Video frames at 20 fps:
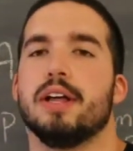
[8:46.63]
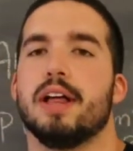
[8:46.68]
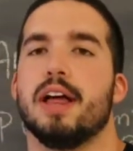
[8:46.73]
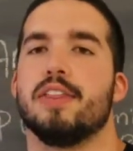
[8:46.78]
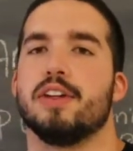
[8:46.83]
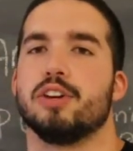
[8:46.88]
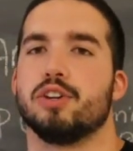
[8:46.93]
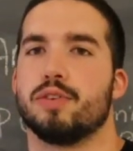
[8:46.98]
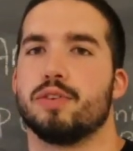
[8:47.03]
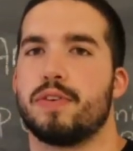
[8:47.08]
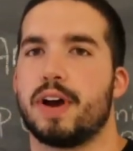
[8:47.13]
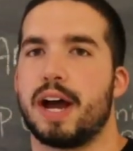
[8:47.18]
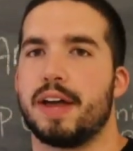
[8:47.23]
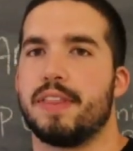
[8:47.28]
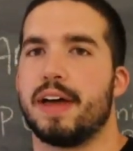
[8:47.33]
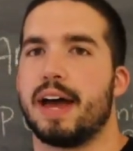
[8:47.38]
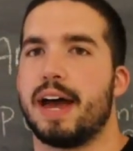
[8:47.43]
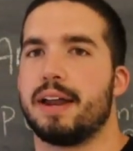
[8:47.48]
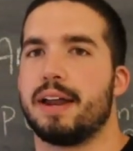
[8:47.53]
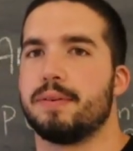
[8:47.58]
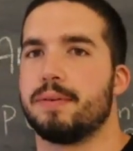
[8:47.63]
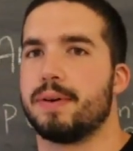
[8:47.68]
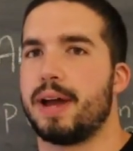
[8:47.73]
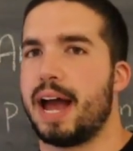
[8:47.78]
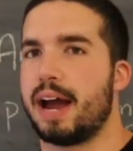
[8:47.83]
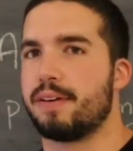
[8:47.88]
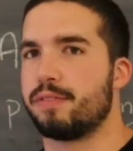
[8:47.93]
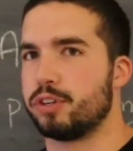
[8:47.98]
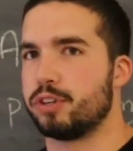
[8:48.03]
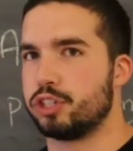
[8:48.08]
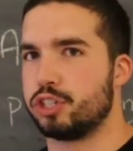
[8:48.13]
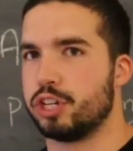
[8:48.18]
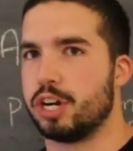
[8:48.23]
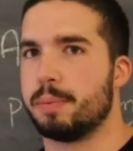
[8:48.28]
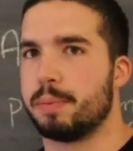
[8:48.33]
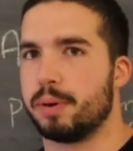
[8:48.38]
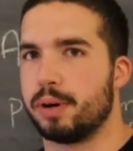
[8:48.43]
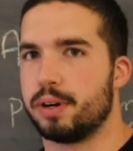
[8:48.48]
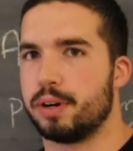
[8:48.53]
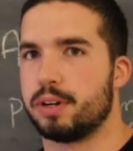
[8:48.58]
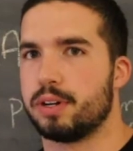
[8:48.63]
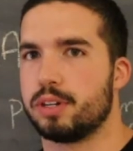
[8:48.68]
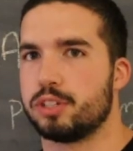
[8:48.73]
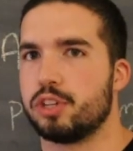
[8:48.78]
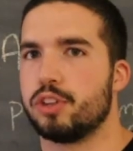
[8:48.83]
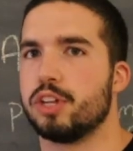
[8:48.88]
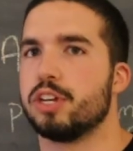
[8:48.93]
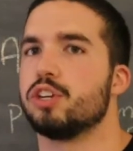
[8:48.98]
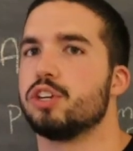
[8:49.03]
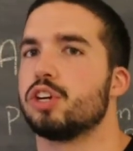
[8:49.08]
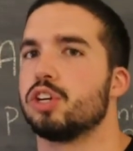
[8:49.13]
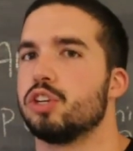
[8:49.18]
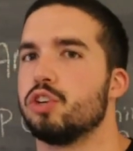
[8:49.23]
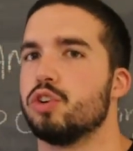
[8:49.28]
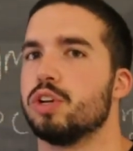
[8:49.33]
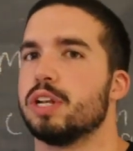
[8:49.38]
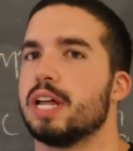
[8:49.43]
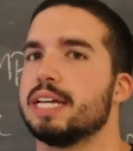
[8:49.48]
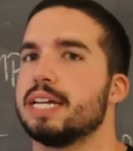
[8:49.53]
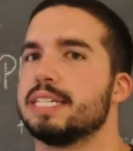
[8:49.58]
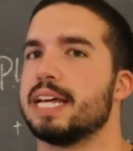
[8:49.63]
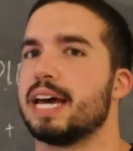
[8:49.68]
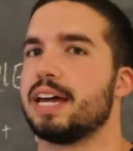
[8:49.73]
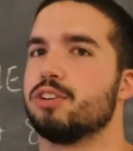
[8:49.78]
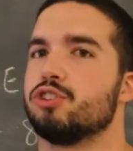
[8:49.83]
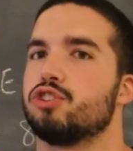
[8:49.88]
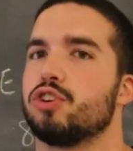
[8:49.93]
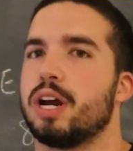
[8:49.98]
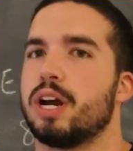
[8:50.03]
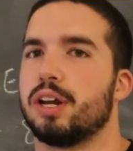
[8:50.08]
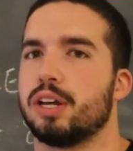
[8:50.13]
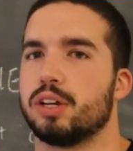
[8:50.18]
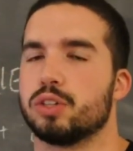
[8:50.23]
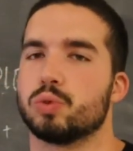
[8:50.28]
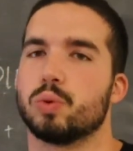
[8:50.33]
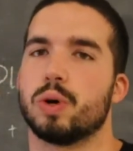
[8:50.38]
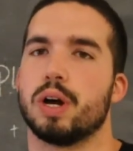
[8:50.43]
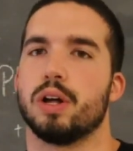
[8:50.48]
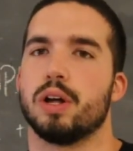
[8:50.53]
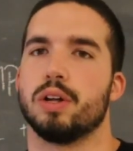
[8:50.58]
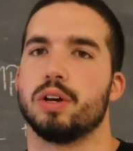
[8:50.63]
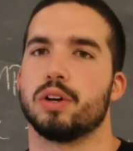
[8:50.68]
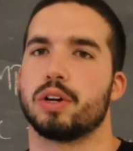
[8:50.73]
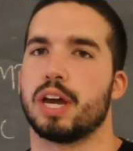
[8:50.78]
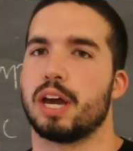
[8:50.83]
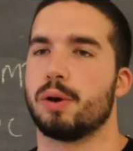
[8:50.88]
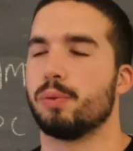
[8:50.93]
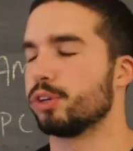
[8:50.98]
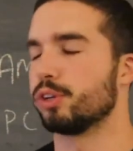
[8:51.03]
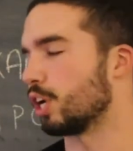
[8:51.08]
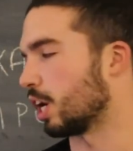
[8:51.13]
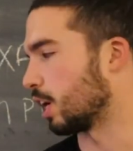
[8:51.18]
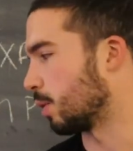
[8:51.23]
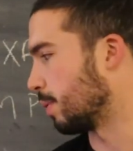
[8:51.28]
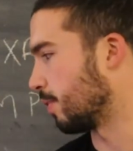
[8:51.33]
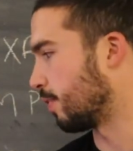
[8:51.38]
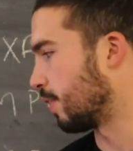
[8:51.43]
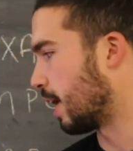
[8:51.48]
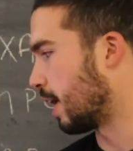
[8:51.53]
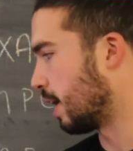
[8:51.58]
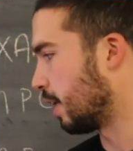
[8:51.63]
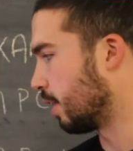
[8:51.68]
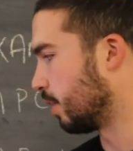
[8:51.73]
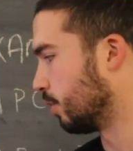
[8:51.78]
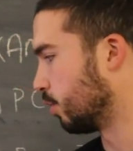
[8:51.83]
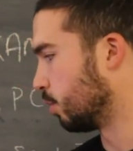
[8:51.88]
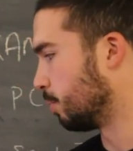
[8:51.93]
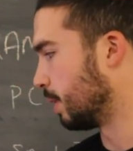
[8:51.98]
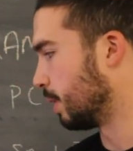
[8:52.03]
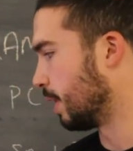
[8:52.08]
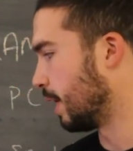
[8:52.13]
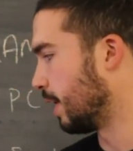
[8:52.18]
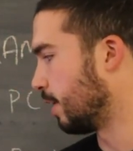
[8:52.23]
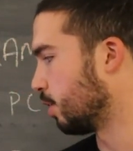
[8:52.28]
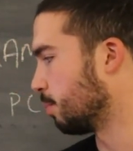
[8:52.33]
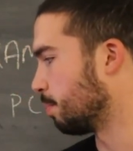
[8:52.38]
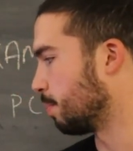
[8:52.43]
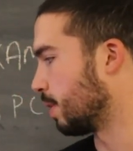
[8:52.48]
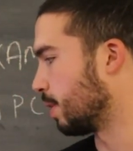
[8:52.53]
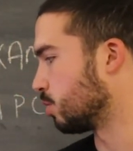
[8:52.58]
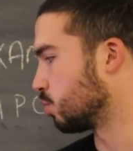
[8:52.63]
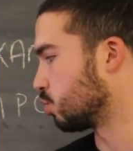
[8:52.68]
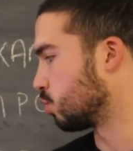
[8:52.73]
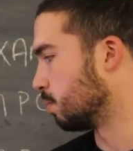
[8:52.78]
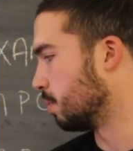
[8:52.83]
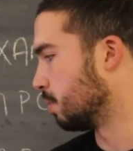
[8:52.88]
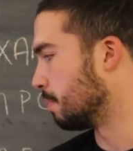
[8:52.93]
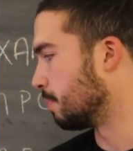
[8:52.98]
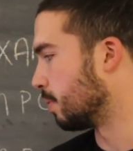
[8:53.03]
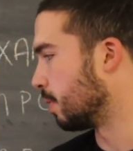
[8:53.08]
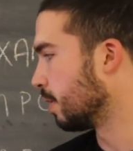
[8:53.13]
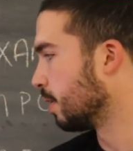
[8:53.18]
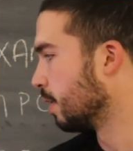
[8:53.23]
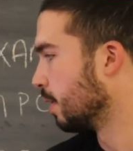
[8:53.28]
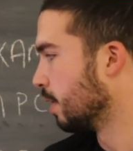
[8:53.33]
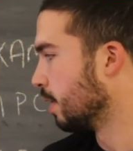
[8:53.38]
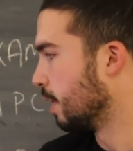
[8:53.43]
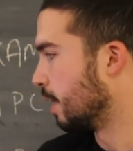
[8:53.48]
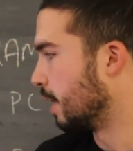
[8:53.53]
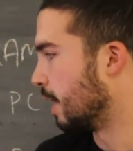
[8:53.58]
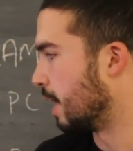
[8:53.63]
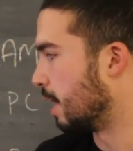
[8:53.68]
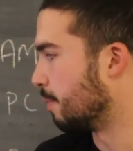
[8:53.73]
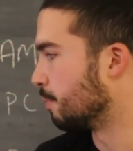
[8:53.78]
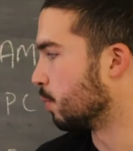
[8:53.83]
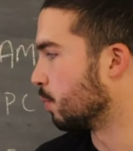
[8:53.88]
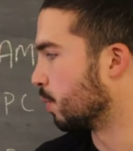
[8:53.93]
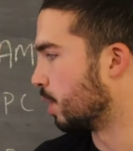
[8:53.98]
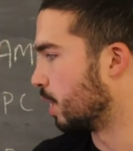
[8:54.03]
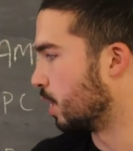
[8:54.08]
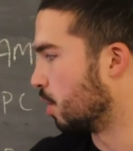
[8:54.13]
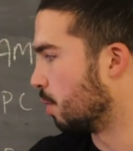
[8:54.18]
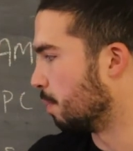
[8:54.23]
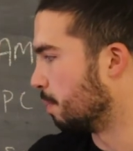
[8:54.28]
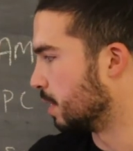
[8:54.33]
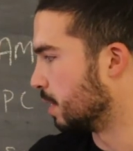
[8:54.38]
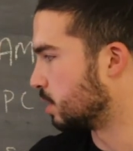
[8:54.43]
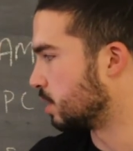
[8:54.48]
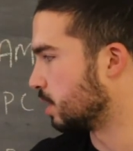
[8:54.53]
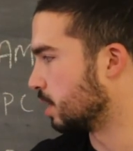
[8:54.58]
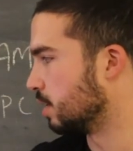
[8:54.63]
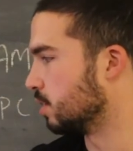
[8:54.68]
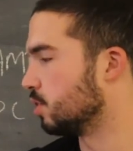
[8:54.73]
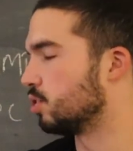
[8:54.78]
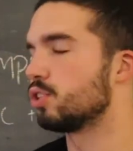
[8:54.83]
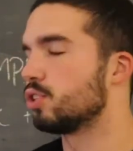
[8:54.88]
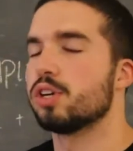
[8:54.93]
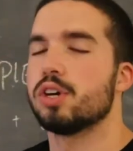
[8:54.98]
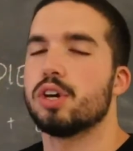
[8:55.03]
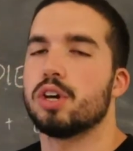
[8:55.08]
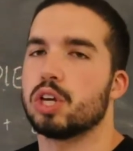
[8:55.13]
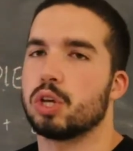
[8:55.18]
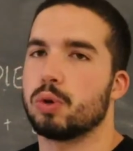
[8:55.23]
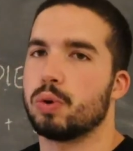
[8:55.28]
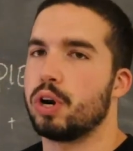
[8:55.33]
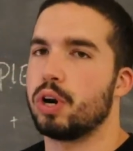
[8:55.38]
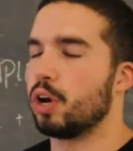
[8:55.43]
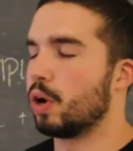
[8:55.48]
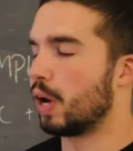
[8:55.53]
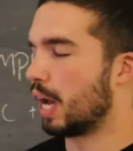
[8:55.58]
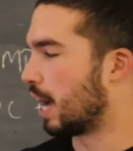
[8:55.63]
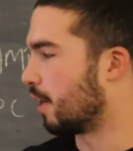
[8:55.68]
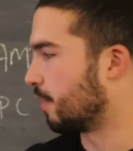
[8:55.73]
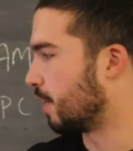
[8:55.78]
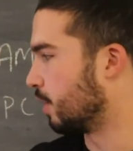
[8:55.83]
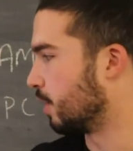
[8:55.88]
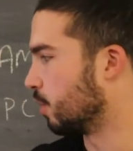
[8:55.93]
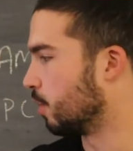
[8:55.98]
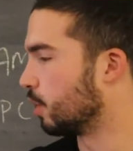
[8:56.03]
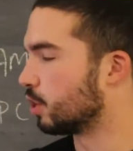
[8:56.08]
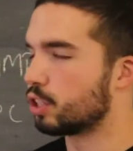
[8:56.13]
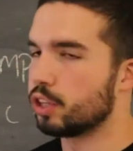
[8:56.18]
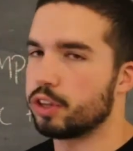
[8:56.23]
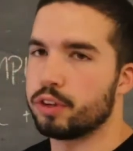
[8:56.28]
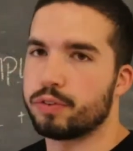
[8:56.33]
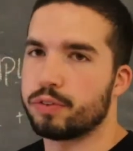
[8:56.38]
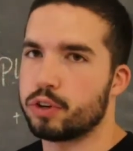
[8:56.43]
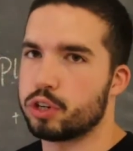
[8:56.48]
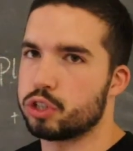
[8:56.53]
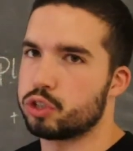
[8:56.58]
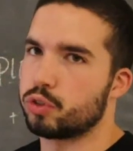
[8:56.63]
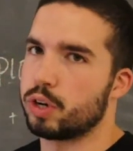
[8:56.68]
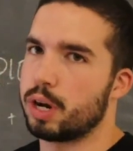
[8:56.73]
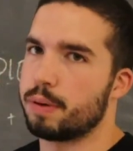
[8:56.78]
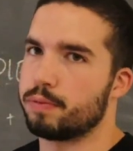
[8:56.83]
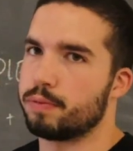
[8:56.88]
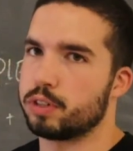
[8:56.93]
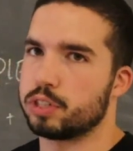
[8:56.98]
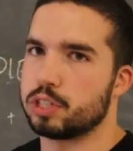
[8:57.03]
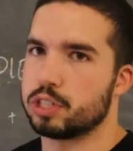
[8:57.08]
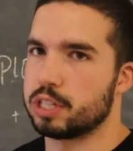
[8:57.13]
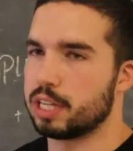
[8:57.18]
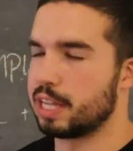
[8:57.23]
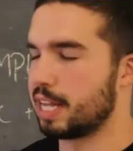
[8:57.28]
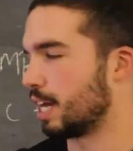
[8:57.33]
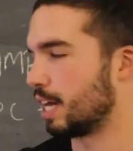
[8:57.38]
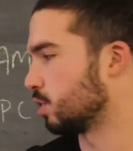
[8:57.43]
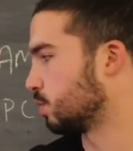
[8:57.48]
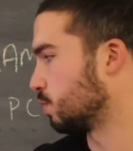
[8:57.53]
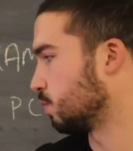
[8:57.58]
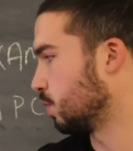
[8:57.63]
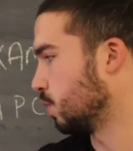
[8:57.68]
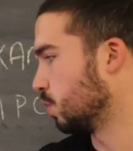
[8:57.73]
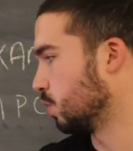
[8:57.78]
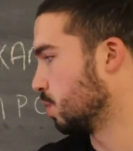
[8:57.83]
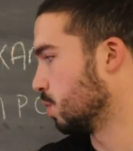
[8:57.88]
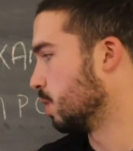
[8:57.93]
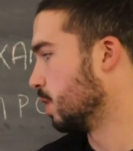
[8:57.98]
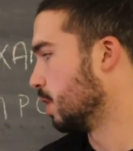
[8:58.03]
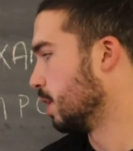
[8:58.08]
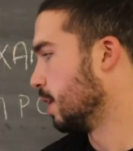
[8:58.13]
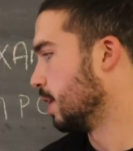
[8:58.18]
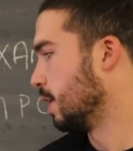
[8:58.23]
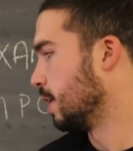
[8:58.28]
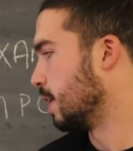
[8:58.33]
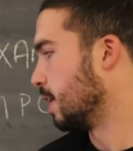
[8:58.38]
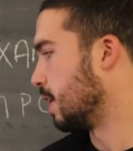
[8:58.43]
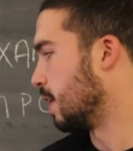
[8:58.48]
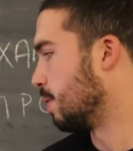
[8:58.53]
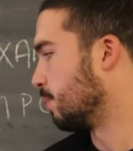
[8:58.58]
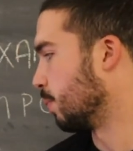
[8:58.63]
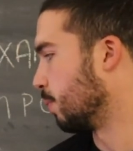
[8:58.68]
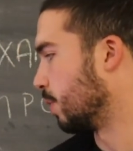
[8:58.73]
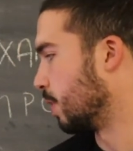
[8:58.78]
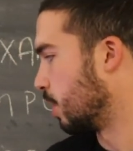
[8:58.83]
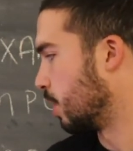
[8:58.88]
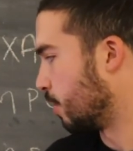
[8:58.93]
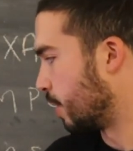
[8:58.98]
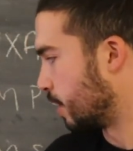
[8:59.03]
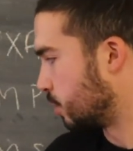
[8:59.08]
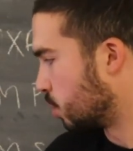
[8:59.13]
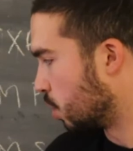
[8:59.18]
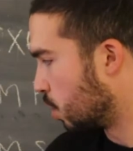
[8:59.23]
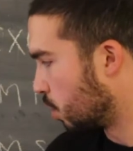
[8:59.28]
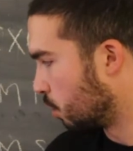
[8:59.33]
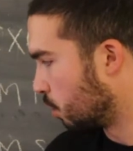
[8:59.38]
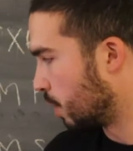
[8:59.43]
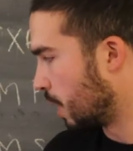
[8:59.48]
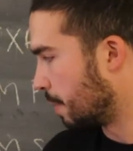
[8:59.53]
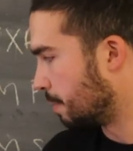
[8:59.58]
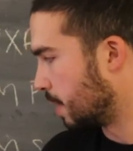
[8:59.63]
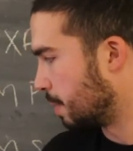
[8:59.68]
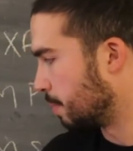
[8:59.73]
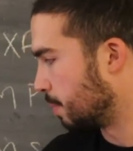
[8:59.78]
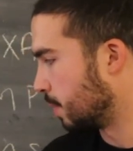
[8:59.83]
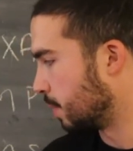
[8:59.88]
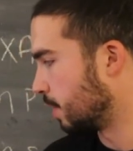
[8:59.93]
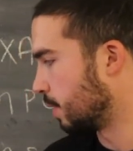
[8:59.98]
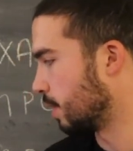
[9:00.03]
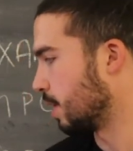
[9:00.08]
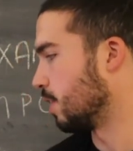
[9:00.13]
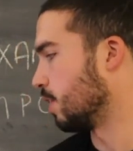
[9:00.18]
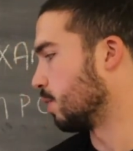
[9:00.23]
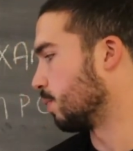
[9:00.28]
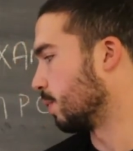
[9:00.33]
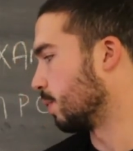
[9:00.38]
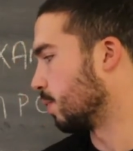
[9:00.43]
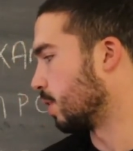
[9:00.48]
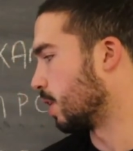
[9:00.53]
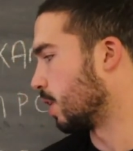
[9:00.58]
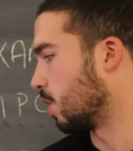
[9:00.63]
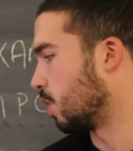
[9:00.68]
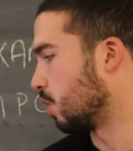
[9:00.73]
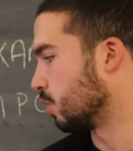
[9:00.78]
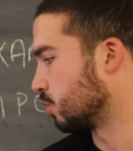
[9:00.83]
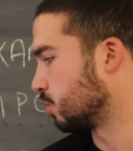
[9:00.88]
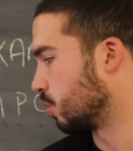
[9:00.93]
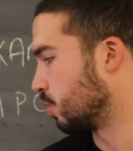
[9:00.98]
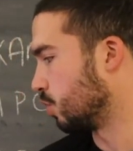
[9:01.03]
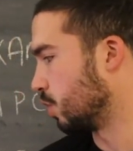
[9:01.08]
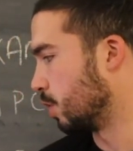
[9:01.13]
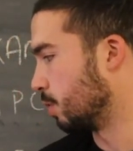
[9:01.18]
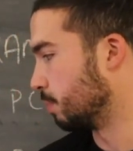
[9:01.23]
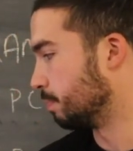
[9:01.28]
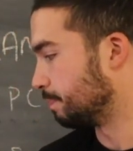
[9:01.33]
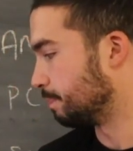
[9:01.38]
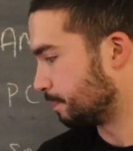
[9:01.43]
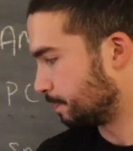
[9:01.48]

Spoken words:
and then you'll find that average number. So then you can utilize that in training as well. Okay, we'll talk about that a little bit later, but just remember, you want to note misses, you want to know how they looked in the first rep versus the last few. We want to know that total rep number, and then we want to also know